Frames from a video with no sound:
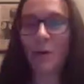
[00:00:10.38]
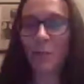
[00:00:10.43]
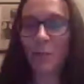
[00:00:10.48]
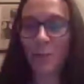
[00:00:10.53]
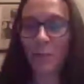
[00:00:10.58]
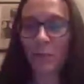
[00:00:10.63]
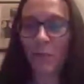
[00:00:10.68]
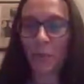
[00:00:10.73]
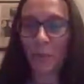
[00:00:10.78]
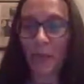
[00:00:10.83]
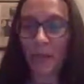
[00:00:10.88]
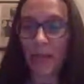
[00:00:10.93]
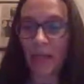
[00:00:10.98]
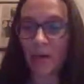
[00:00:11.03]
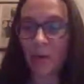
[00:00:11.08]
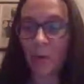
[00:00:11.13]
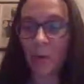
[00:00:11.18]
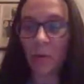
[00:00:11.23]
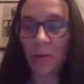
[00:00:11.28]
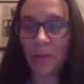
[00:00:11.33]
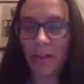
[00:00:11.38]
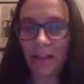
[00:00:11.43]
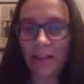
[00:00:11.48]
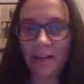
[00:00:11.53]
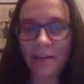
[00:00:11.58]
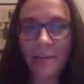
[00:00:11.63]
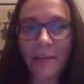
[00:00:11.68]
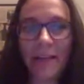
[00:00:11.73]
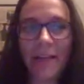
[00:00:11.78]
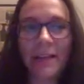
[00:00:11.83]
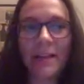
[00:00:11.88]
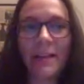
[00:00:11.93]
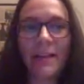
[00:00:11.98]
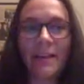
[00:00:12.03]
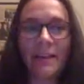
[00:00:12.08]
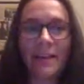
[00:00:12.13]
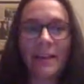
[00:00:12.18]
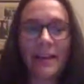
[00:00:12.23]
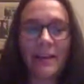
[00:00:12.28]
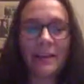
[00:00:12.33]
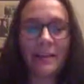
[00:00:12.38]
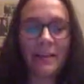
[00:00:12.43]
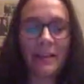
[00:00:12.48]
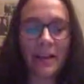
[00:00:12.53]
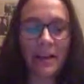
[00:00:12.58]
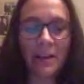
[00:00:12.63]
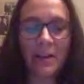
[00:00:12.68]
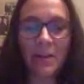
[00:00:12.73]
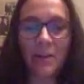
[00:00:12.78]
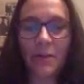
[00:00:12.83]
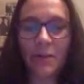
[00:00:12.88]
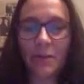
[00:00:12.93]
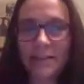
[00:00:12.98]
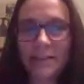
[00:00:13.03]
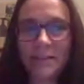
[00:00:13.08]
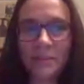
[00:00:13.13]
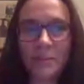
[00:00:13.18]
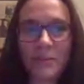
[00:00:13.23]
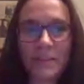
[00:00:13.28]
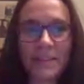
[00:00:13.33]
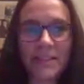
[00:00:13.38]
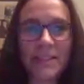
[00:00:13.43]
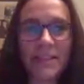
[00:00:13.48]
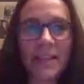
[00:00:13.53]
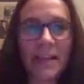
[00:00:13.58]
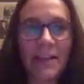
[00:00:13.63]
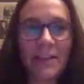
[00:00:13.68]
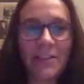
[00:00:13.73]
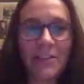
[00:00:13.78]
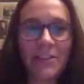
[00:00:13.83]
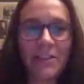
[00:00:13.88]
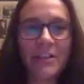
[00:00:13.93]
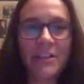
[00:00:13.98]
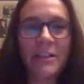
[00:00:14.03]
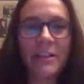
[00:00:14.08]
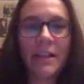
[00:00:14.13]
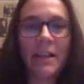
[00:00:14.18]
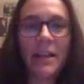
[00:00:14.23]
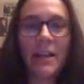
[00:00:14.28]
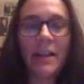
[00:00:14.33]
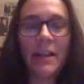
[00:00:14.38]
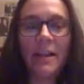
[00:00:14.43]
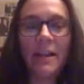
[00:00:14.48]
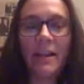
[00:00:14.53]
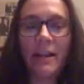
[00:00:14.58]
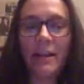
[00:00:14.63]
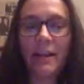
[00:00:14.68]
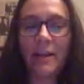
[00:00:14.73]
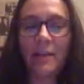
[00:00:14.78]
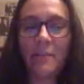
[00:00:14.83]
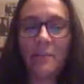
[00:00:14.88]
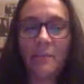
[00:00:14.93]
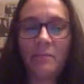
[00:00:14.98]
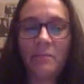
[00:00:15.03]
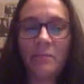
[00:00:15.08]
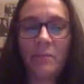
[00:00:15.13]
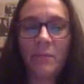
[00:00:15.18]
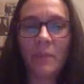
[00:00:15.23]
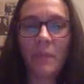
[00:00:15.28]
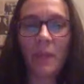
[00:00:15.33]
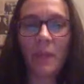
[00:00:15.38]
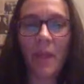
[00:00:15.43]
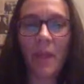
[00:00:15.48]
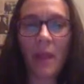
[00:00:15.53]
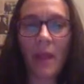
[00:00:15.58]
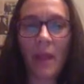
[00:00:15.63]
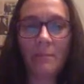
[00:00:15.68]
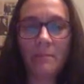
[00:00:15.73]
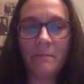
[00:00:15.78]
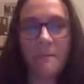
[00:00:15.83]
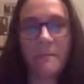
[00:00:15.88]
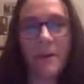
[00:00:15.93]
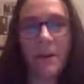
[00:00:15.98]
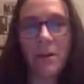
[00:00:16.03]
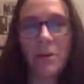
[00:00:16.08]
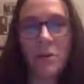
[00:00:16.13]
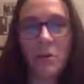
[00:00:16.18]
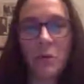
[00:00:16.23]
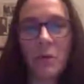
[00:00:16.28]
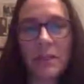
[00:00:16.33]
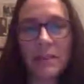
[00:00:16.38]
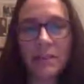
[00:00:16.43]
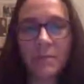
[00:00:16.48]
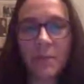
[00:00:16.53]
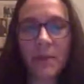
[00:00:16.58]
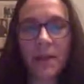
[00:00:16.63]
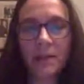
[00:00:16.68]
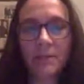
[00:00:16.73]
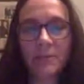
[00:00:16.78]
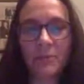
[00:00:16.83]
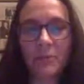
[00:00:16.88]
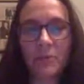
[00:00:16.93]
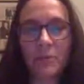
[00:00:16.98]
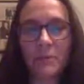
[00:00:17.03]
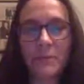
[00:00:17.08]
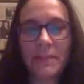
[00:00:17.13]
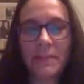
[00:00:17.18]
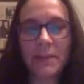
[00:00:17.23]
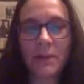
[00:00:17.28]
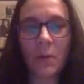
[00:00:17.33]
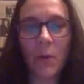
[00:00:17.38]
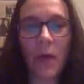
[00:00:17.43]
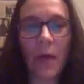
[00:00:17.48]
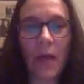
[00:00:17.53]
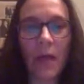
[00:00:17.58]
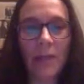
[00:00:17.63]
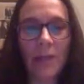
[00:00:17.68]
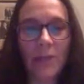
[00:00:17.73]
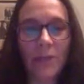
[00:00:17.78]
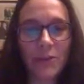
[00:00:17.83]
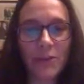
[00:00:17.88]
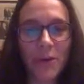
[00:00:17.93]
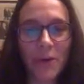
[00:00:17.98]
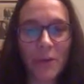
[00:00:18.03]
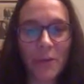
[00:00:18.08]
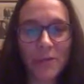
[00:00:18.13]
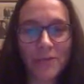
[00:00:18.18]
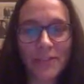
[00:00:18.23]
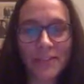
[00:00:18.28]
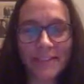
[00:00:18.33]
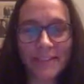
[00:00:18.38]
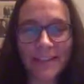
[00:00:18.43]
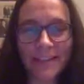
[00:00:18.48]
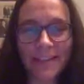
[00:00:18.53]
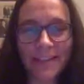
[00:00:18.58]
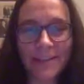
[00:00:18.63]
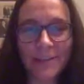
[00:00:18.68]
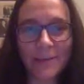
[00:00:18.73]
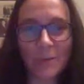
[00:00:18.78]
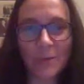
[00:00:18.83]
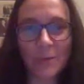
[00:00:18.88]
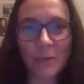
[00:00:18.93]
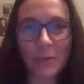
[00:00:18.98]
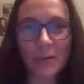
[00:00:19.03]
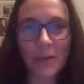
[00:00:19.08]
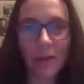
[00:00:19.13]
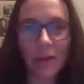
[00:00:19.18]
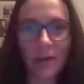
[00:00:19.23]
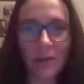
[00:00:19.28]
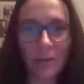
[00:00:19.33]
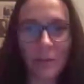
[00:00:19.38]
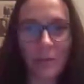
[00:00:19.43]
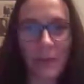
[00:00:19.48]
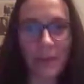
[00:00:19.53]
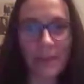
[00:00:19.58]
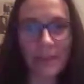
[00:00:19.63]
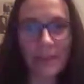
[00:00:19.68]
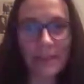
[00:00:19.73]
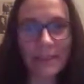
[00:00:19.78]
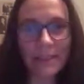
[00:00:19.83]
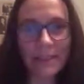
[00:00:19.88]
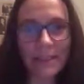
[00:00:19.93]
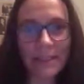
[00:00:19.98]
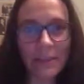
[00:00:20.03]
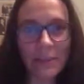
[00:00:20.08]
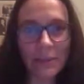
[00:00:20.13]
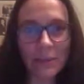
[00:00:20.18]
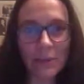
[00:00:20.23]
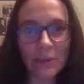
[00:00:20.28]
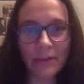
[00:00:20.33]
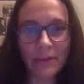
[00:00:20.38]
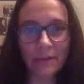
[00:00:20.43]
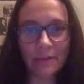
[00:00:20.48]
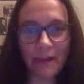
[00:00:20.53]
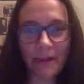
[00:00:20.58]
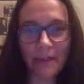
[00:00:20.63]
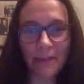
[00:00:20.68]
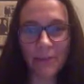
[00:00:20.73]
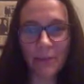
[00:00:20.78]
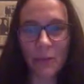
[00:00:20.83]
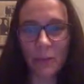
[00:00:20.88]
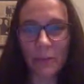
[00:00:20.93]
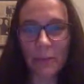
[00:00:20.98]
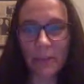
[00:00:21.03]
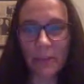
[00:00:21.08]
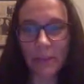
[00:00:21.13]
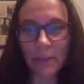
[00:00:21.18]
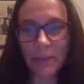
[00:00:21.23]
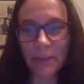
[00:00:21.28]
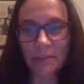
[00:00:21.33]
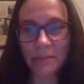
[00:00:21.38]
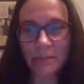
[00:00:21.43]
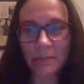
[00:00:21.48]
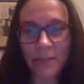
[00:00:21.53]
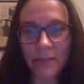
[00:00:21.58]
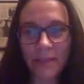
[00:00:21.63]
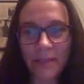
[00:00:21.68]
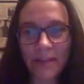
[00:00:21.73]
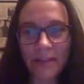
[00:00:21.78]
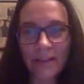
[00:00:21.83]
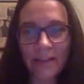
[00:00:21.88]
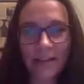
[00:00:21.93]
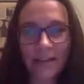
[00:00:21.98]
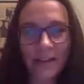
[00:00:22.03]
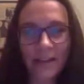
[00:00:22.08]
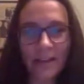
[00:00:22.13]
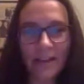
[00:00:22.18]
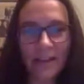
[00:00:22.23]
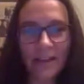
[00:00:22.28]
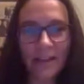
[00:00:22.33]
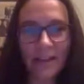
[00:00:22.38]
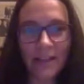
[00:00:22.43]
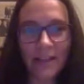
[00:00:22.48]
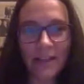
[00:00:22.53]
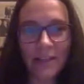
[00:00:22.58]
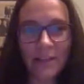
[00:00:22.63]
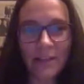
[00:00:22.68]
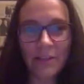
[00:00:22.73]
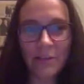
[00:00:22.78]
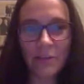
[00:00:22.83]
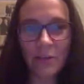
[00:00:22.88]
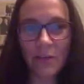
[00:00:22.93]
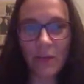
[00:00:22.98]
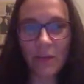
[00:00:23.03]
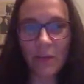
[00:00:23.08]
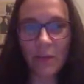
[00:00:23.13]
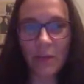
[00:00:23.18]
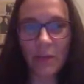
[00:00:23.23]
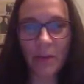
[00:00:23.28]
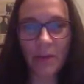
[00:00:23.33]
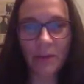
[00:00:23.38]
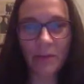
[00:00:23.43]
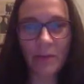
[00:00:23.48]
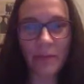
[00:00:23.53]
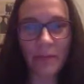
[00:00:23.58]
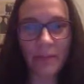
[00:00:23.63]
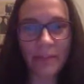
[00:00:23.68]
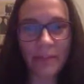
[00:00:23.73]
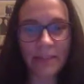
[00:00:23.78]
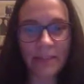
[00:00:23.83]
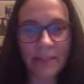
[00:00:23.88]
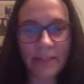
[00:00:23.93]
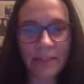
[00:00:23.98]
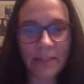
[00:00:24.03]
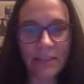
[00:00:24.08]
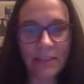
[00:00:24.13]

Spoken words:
all hear me, and thank you for attending this presentation. I'm very new in this platform, so I don't know if the slides will appear automatically or if I need to upload them. Do they appear automatically?